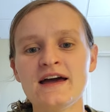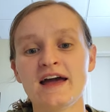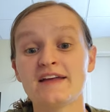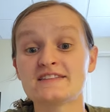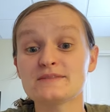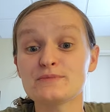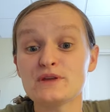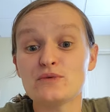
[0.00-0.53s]

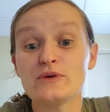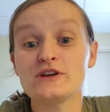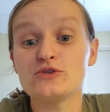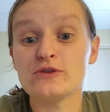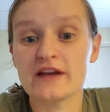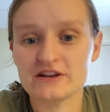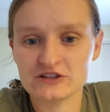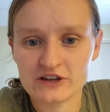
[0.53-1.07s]
It's something we do
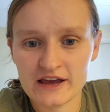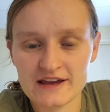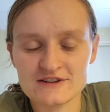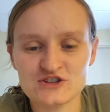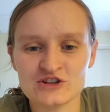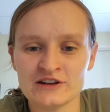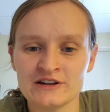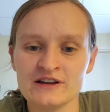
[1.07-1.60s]
in
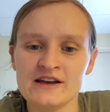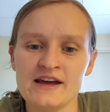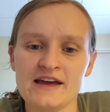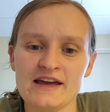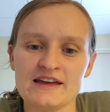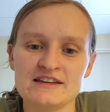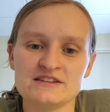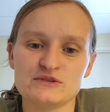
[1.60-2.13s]
education
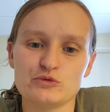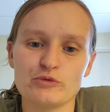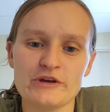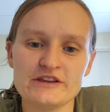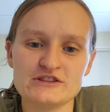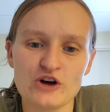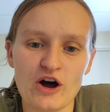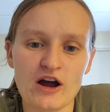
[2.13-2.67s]
is
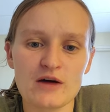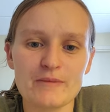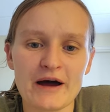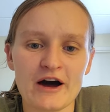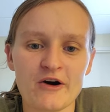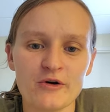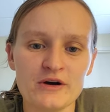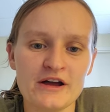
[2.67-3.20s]
we talk
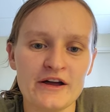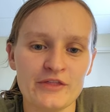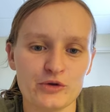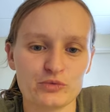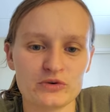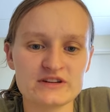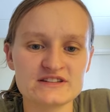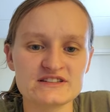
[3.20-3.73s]
about the
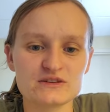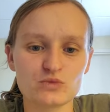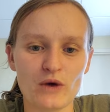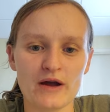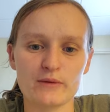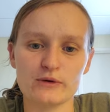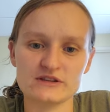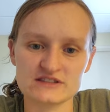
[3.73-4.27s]
reason
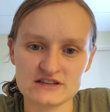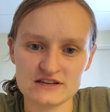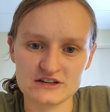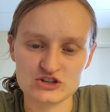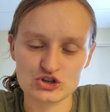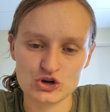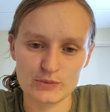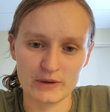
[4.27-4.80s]
why we
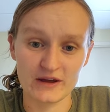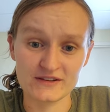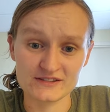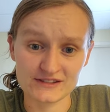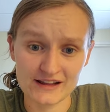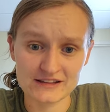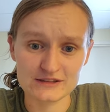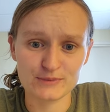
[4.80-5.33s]
teach because
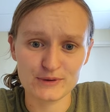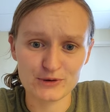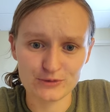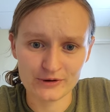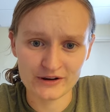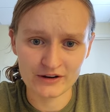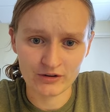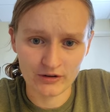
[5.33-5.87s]
let's be
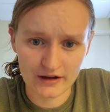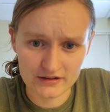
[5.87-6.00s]
real,